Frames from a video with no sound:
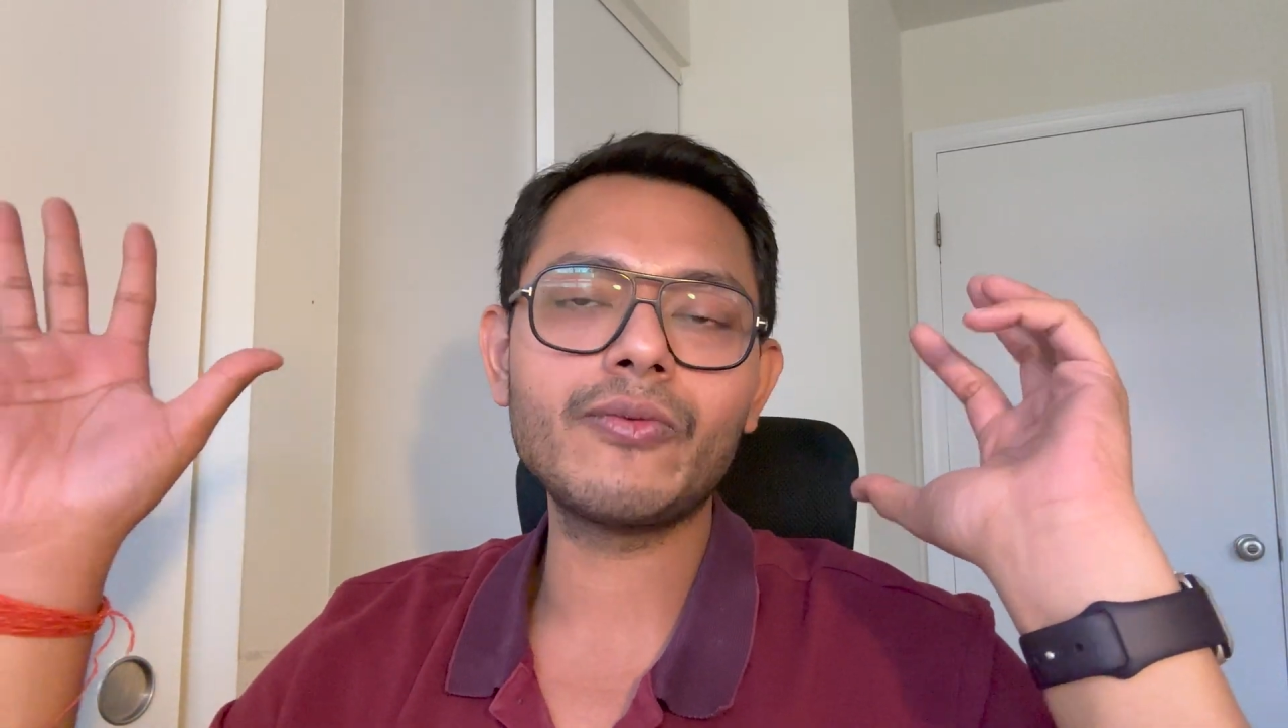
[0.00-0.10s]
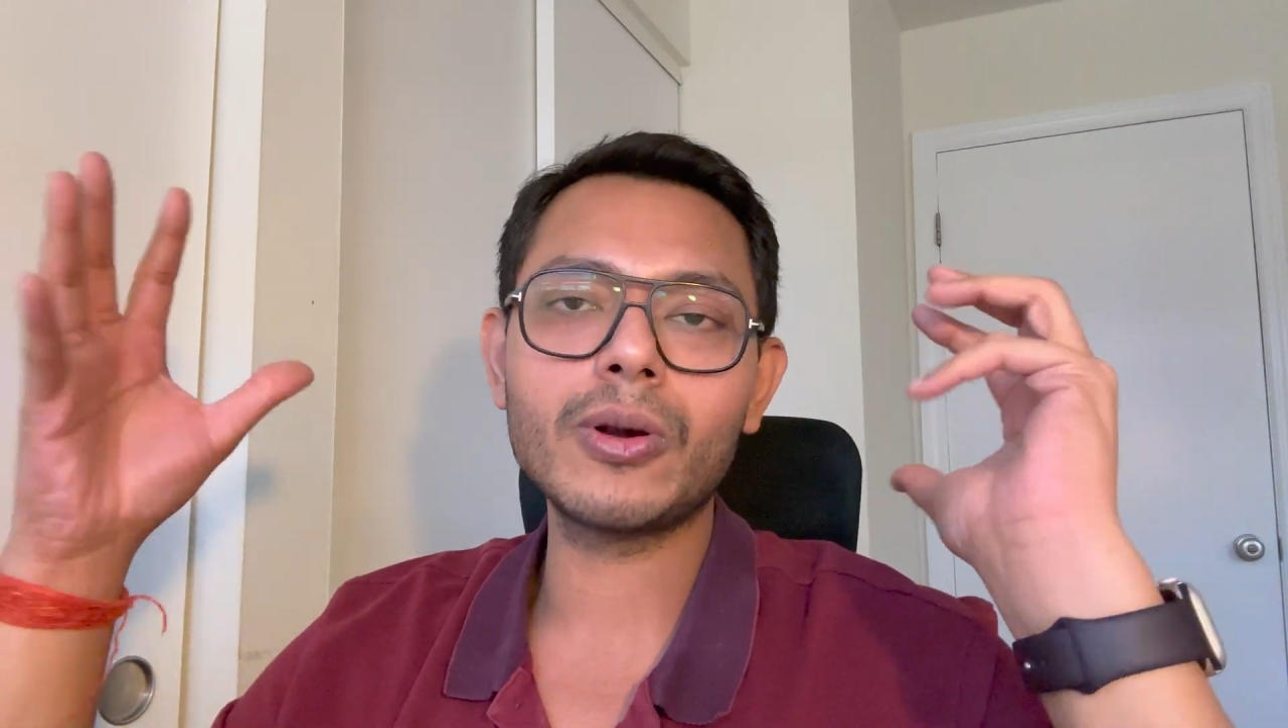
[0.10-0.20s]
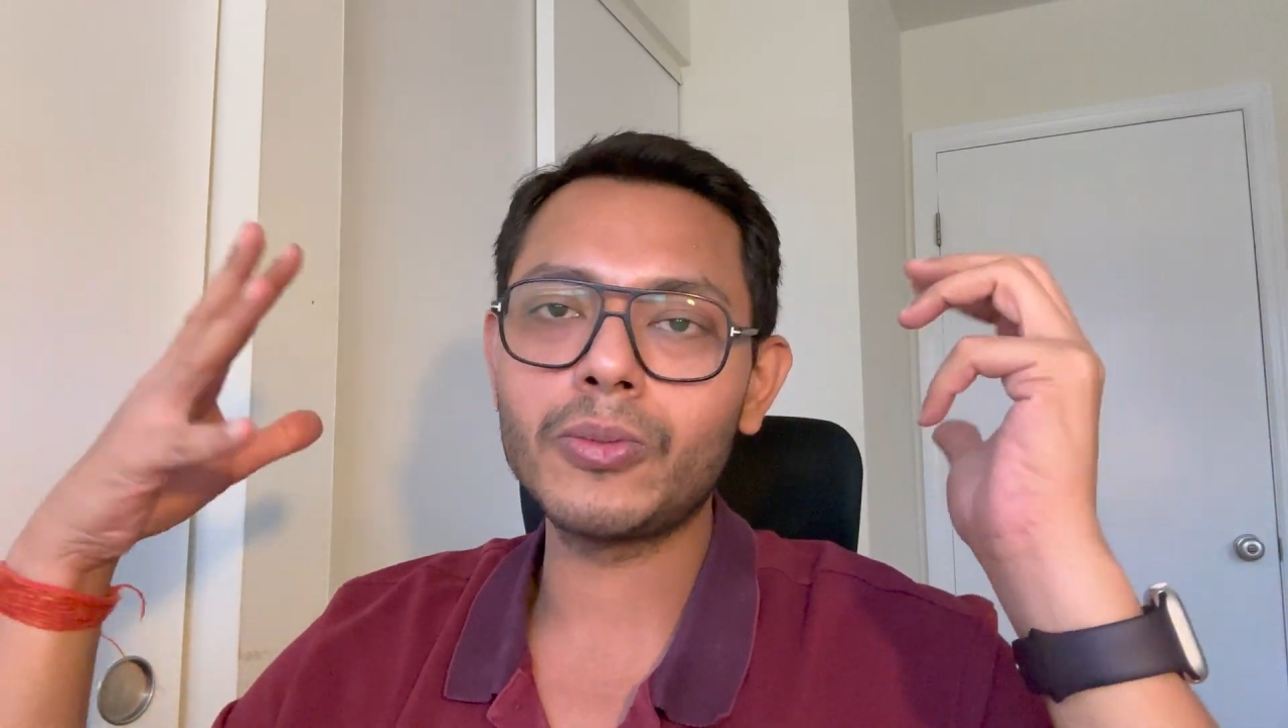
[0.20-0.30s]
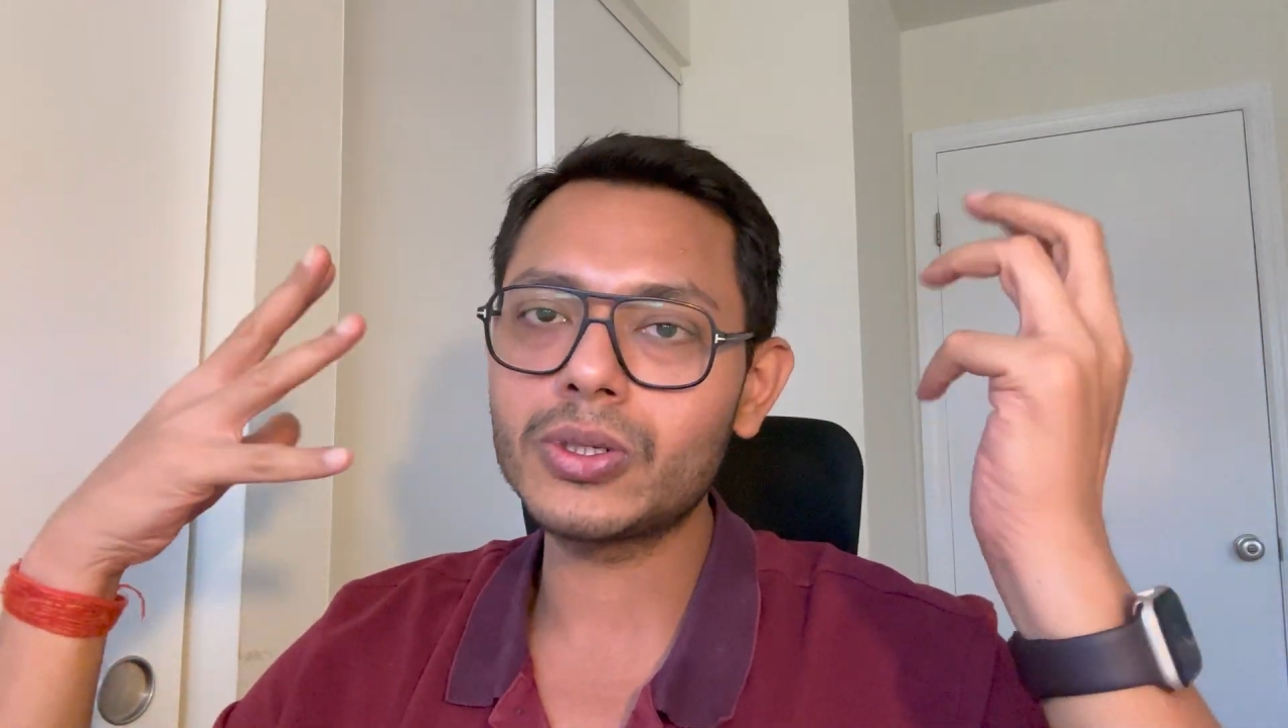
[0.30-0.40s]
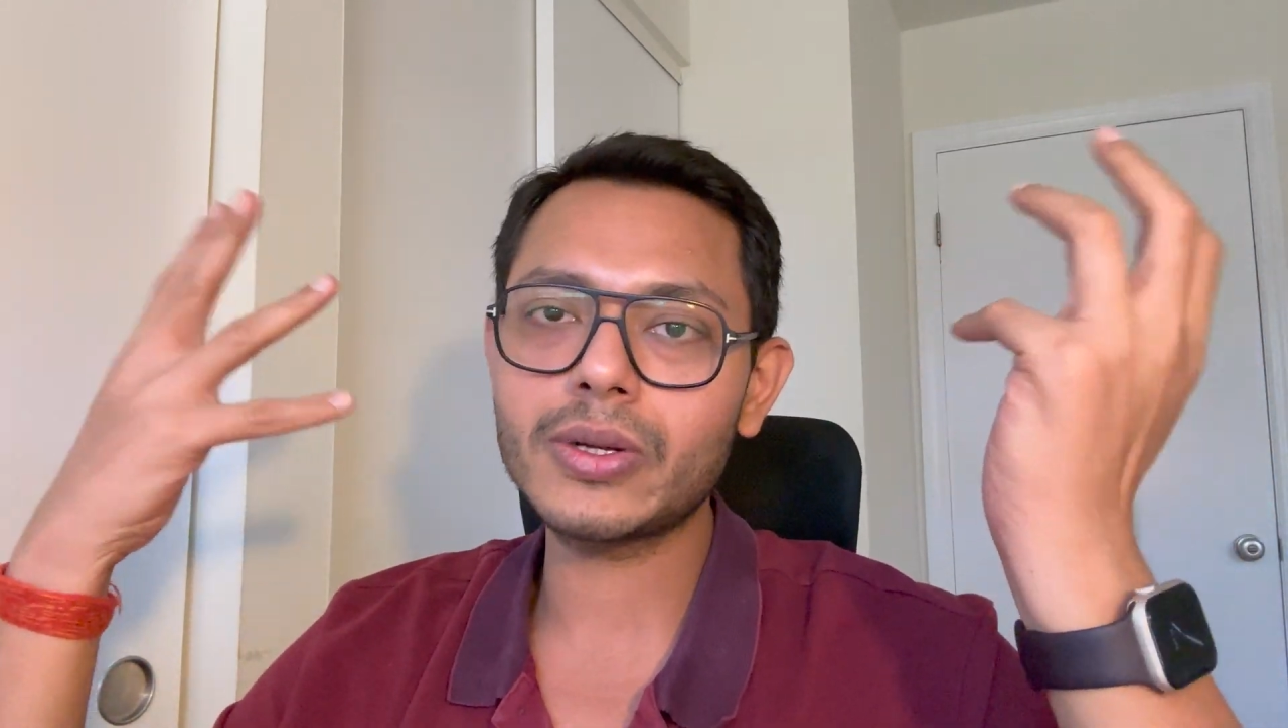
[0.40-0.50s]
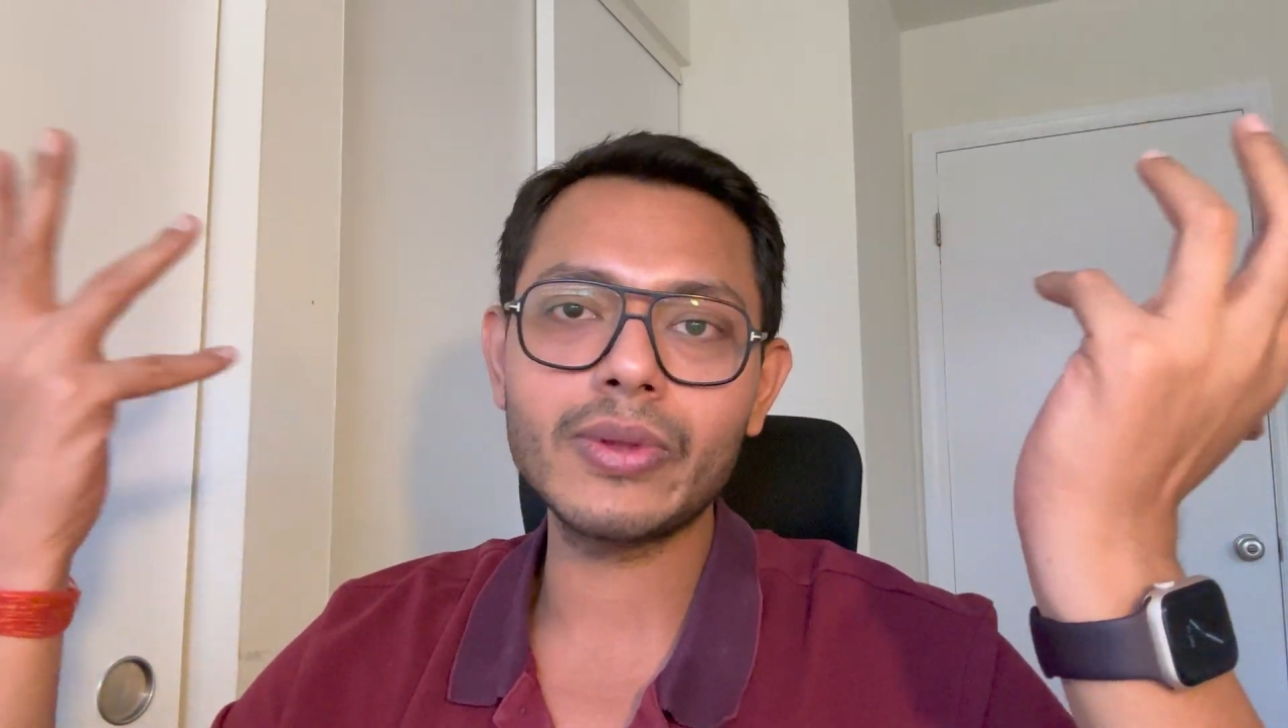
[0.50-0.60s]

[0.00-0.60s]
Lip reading: for most of